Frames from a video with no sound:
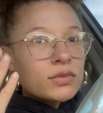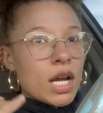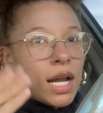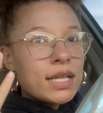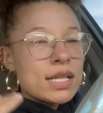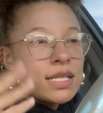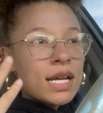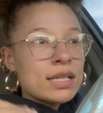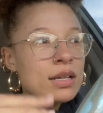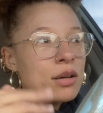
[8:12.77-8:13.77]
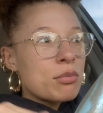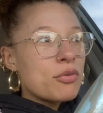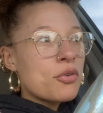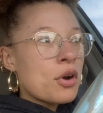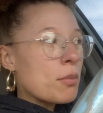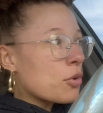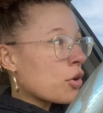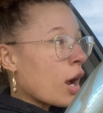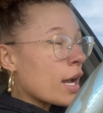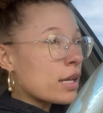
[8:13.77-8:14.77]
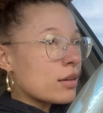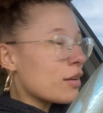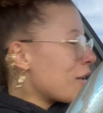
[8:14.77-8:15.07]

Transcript: I need to tighten up before I'm crying